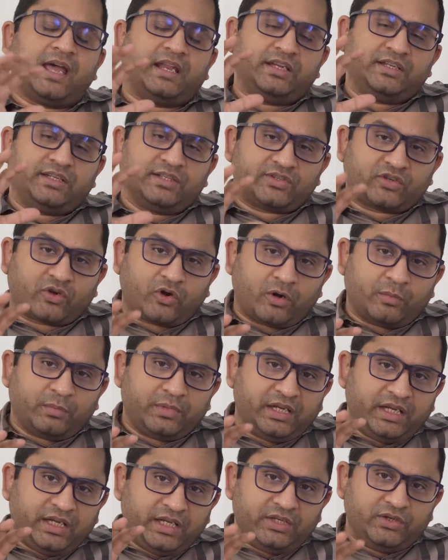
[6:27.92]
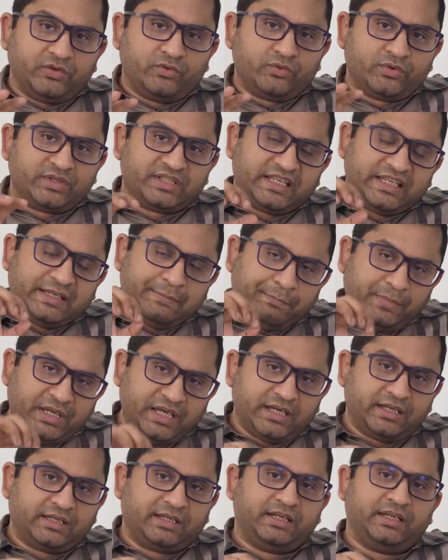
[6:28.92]
And it is commonly used
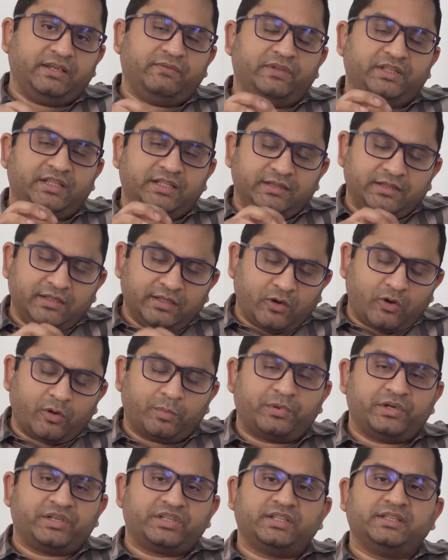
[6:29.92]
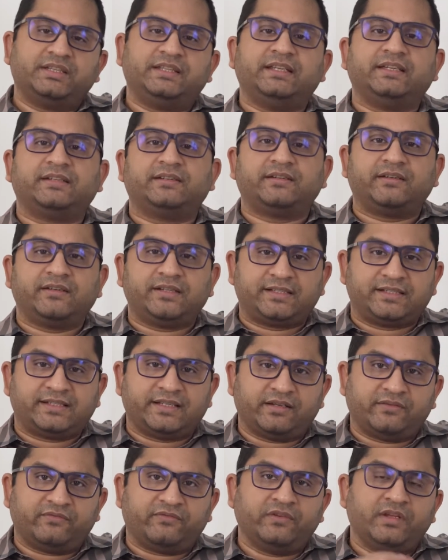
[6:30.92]
immediately within the operation theatre
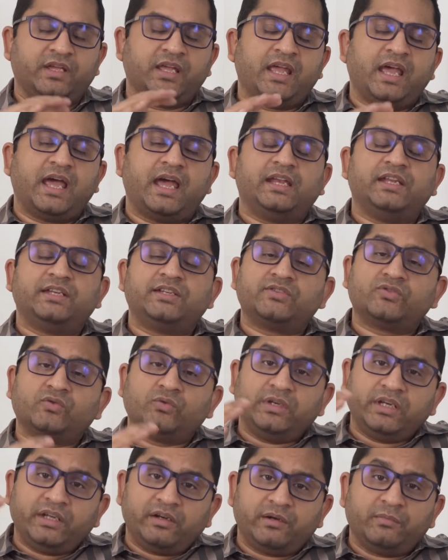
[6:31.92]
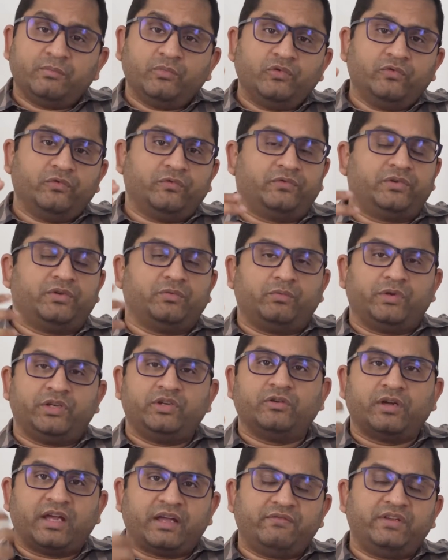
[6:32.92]
itself, and it is only removed when
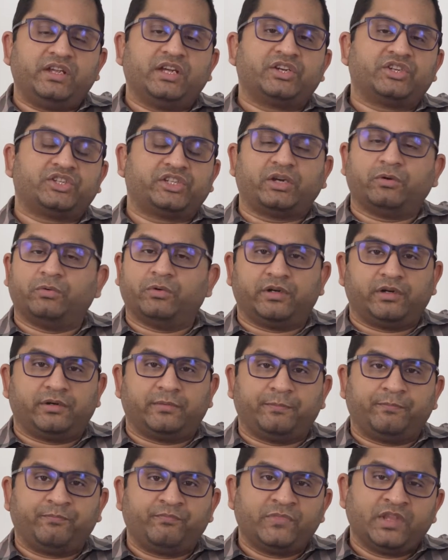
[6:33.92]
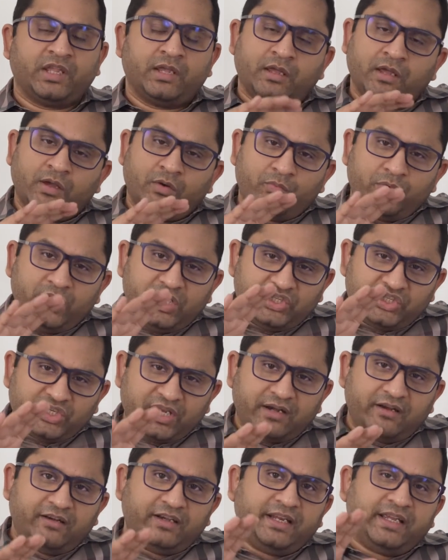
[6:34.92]
you are having a shower. We
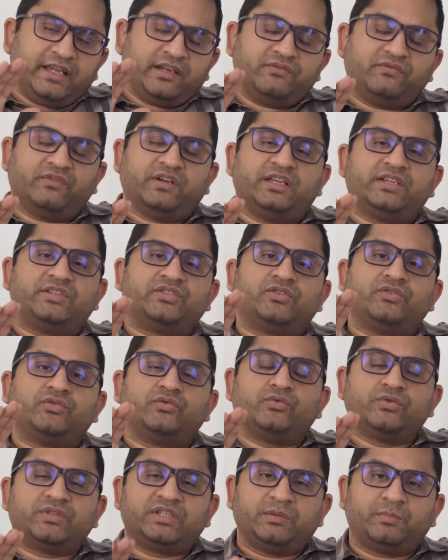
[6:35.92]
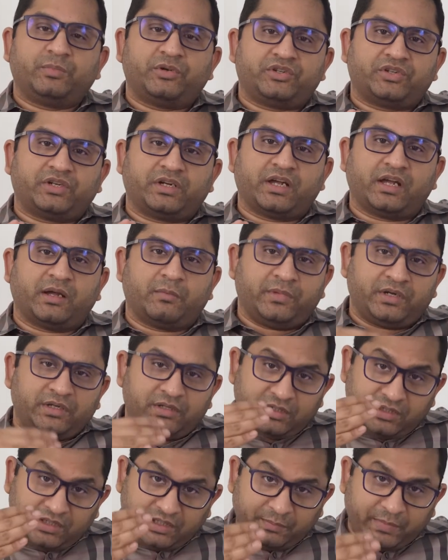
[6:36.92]
generally advise to use the pressure
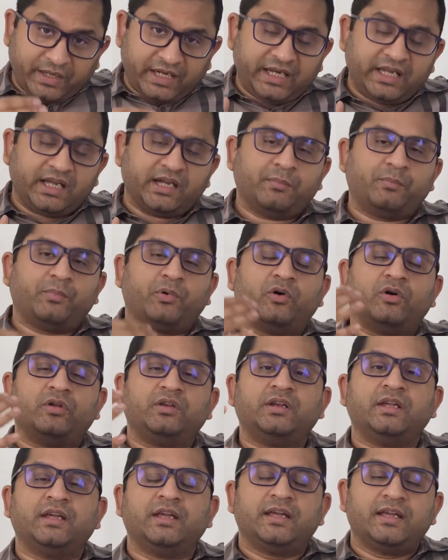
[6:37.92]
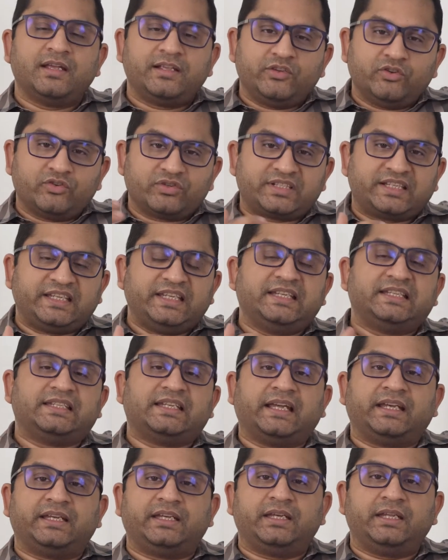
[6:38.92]
garment depending upon your skin
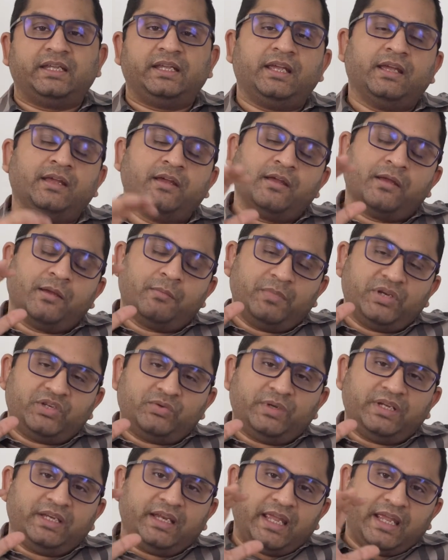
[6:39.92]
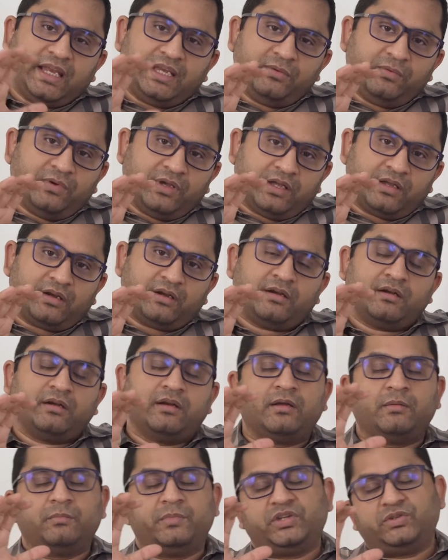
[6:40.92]
tightening anywhere
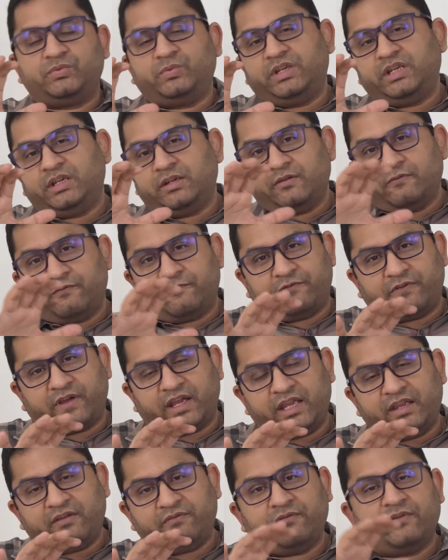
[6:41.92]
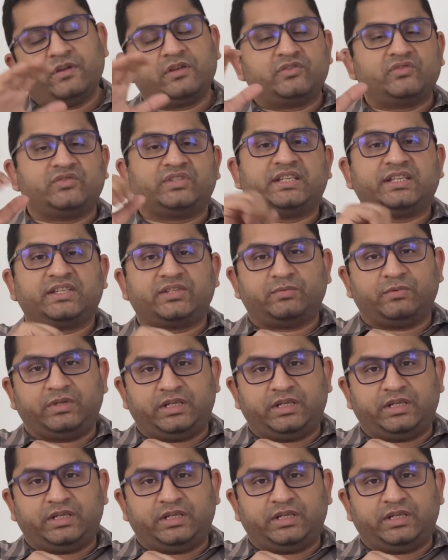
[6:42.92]
between 5 to 6